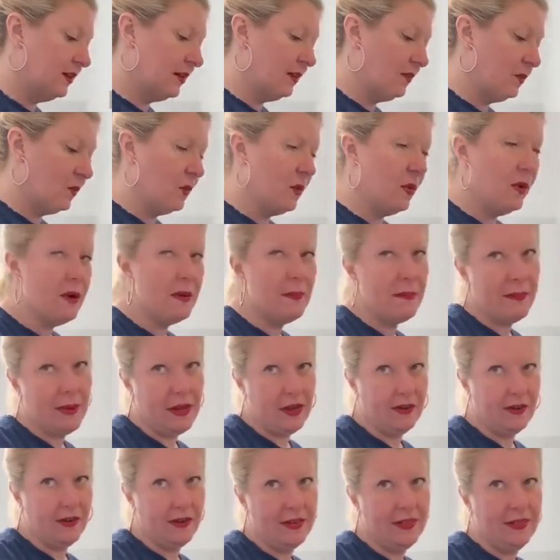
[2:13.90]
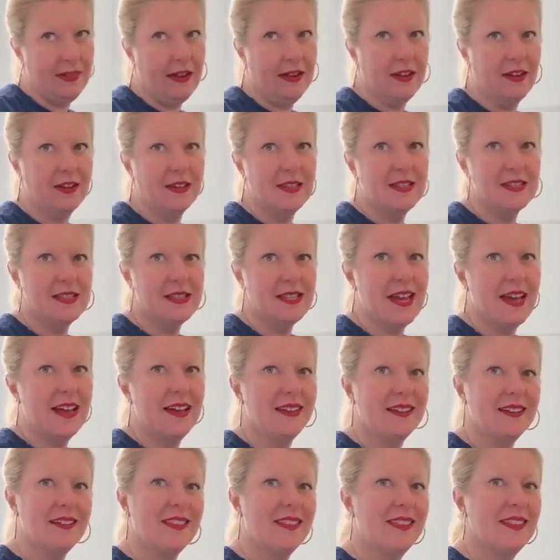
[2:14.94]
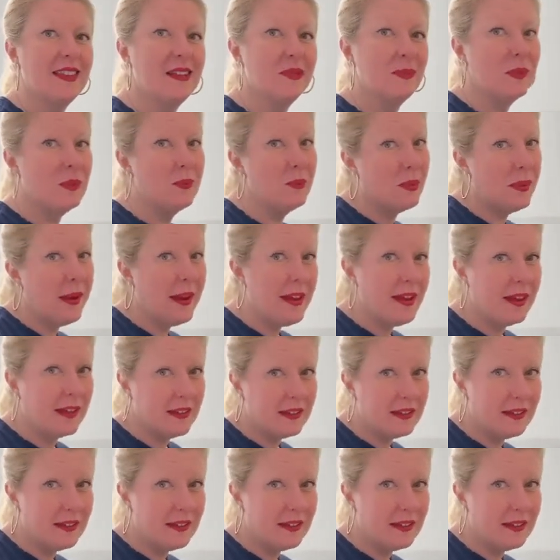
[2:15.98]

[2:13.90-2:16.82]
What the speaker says: warm butter in there is that it would break,